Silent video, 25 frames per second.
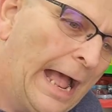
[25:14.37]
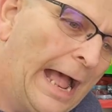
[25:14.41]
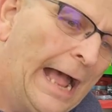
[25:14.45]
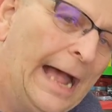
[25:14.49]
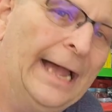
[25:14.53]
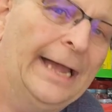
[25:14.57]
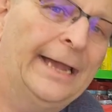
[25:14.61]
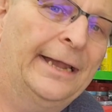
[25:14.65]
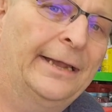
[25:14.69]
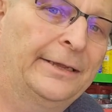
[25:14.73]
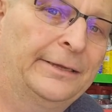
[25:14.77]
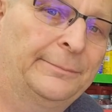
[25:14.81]

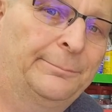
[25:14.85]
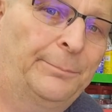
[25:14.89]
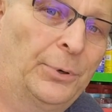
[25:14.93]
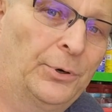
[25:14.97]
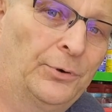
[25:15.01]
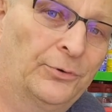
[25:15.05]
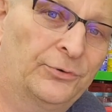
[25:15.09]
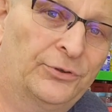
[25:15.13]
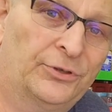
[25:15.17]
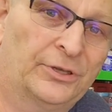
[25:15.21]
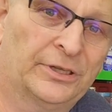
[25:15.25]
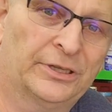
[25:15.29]
I
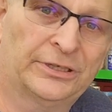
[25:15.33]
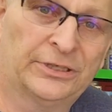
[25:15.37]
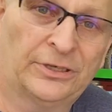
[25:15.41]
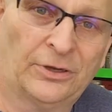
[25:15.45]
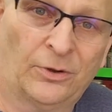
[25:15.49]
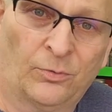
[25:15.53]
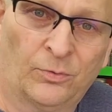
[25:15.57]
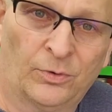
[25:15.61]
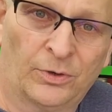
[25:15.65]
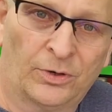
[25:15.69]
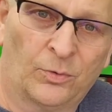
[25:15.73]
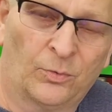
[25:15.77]
personally
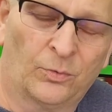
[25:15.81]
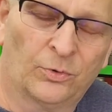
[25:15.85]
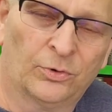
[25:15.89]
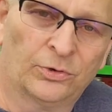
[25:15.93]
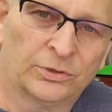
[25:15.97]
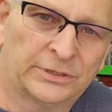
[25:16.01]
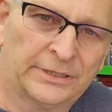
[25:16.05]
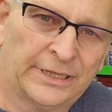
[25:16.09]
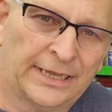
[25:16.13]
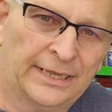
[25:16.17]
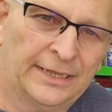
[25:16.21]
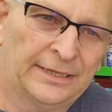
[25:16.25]
don't want to
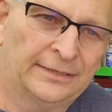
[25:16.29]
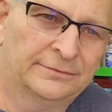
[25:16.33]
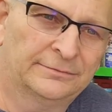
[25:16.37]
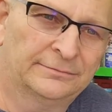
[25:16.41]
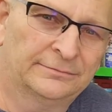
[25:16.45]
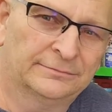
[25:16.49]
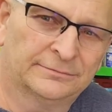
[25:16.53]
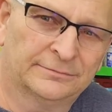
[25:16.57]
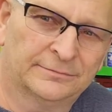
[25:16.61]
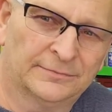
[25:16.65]
work that